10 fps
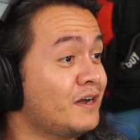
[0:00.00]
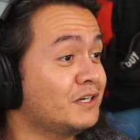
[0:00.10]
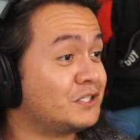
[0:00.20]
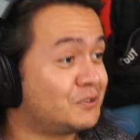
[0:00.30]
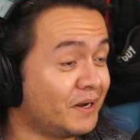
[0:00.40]

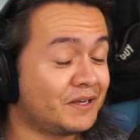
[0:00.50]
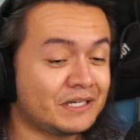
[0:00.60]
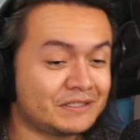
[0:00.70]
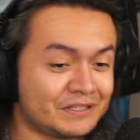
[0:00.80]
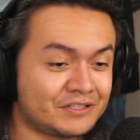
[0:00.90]
Stray
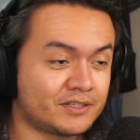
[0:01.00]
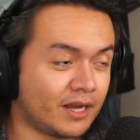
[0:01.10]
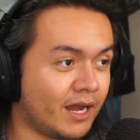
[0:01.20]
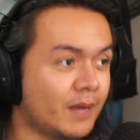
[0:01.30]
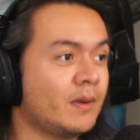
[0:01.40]
Kids his
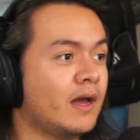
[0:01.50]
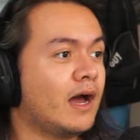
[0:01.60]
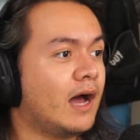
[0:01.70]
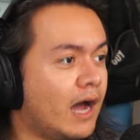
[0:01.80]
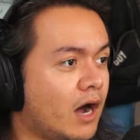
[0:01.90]
time
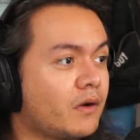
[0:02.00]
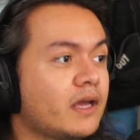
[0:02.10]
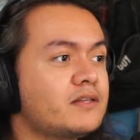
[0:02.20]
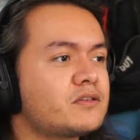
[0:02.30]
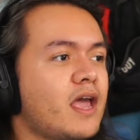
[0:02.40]
out.
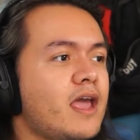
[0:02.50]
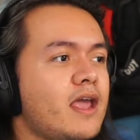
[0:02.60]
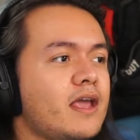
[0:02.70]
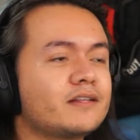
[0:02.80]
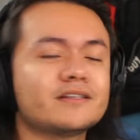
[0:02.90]
It's
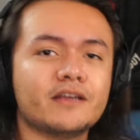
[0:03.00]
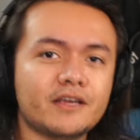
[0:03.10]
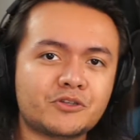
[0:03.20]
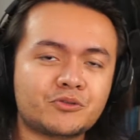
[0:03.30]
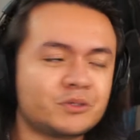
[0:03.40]
a it's an
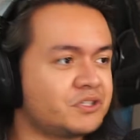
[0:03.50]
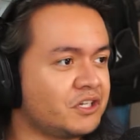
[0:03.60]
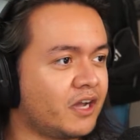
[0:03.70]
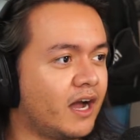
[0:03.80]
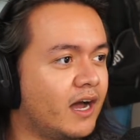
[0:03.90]

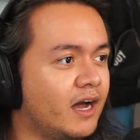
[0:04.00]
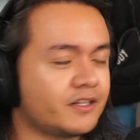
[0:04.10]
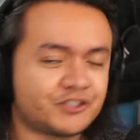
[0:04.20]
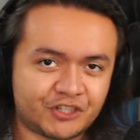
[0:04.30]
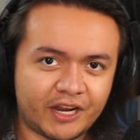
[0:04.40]
interesting uh,
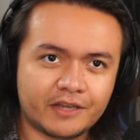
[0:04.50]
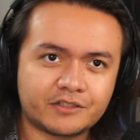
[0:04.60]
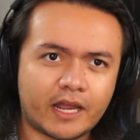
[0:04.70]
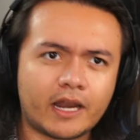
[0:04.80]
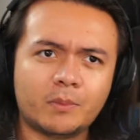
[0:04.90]

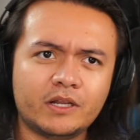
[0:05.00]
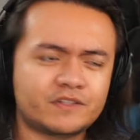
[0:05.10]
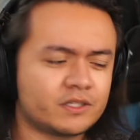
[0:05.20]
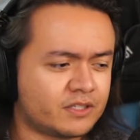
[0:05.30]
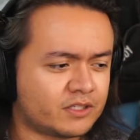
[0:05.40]
change, and I believe
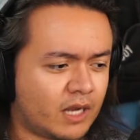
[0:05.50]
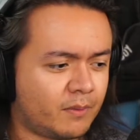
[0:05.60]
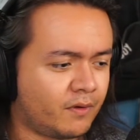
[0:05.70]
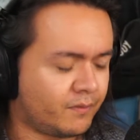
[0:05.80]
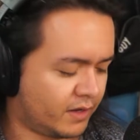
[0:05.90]
since it's type
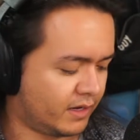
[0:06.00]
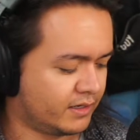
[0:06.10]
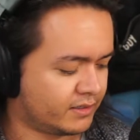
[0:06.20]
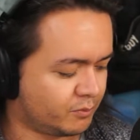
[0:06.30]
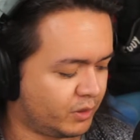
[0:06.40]
of uh,
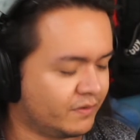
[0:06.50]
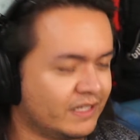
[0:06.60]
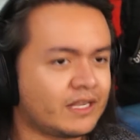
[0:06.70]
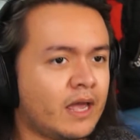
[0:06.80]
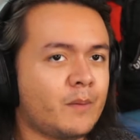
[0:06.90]
it's one of
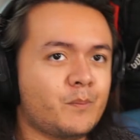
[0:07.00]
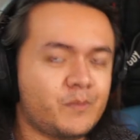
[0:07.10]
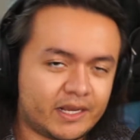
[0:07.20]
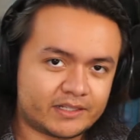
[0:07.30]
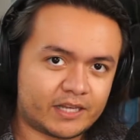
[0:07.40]
these
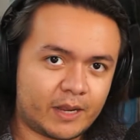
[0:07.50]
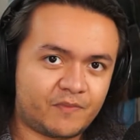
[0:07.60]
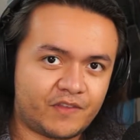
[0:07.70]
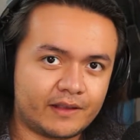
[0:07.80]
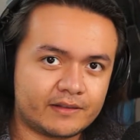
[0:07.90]

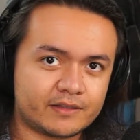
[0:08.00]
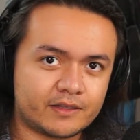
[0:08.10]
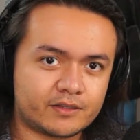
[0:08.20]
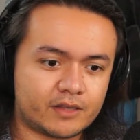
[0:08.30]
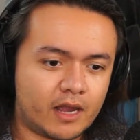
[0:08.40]
mixtape things.
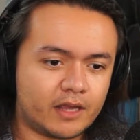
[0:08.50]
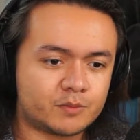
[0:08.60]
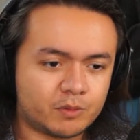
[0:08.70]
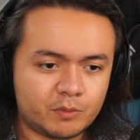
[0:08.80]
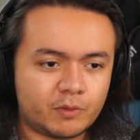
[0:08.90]
It's uh,
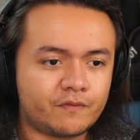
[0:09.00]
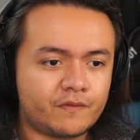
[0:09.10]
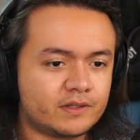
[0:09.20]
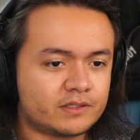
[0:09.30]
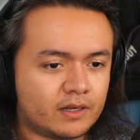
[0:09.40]
it's probably one of the
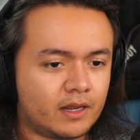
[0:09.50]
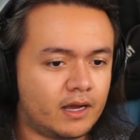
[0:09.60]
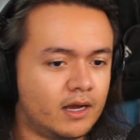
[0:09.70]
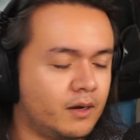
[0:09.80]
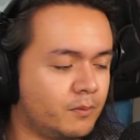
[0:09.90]
things that
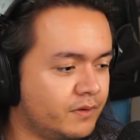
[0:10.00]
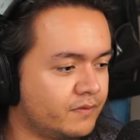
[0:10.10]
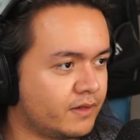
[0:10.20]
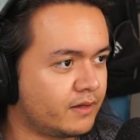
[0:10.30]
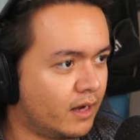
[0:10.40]
uh, one of
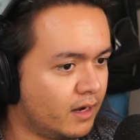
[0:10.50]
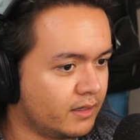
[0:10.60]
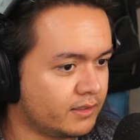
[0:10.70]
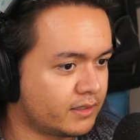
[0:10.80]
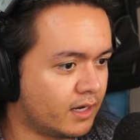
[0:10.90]
the
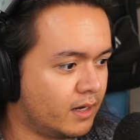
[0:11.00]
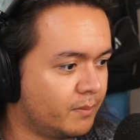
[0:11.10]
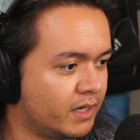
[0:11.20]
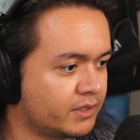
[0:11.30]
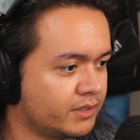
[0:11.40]
guys
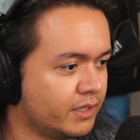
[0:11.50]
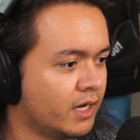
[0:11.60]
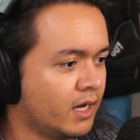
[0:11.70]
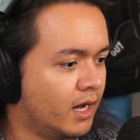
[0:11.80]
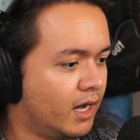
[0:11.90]
um, actually
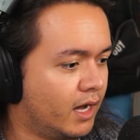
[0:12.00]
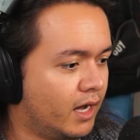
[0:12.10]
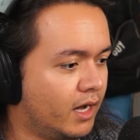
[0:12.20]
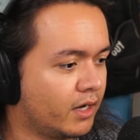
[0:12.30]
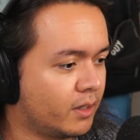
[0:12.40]

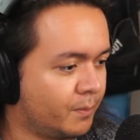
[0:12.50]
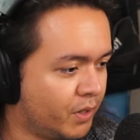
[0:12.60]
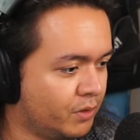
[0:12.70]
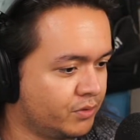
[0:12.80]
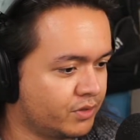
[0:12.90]
uh,
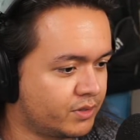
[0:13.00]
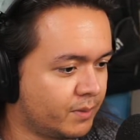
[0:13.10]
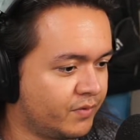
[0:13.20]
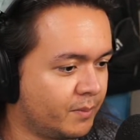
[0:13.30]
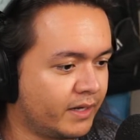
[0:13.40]
composed or something.